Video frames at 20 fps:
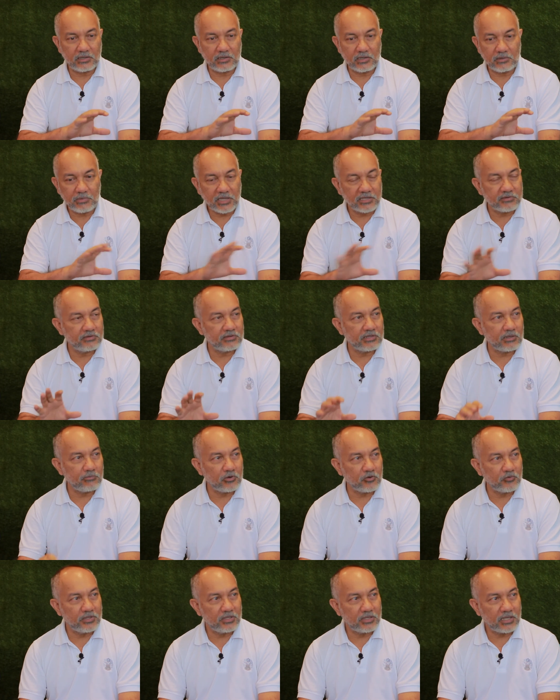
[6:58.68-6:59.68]
a Maxis
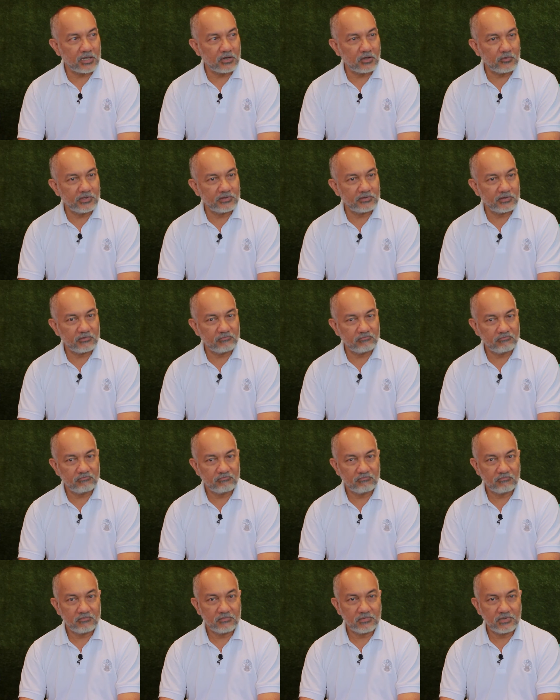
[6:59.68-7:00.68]
employee can always say,
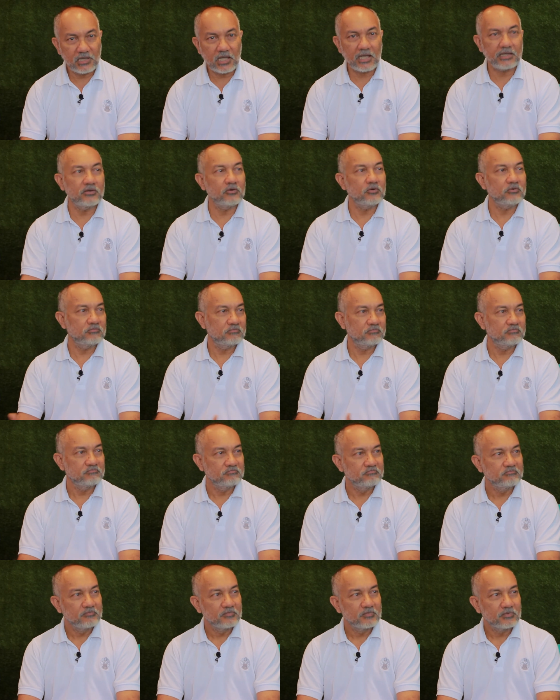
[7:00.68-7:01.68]
I know.
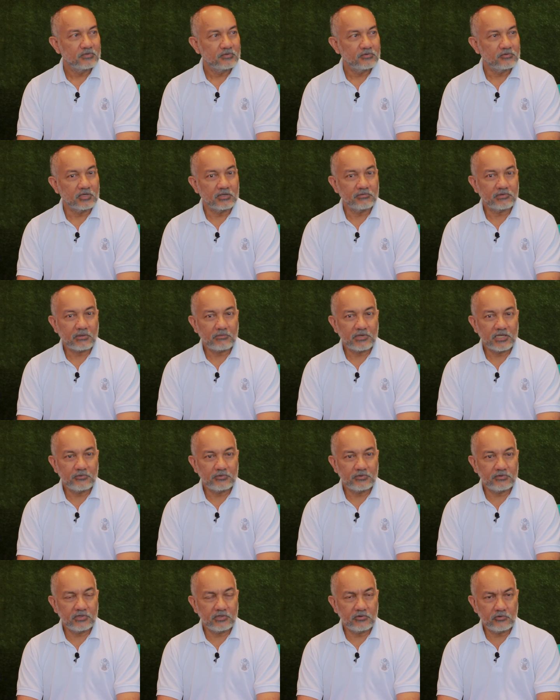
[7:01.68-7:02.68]
Yeah. So if somebody
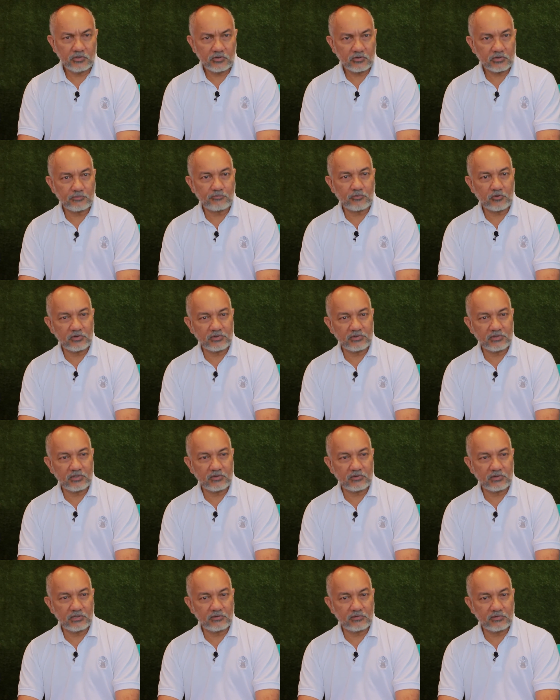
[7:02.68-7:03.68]
was to say, do you know the policy
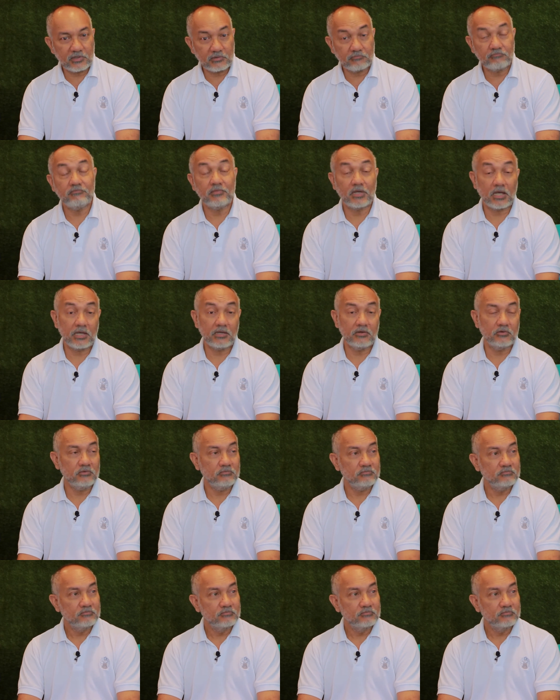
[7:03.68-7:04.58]
on this? I know.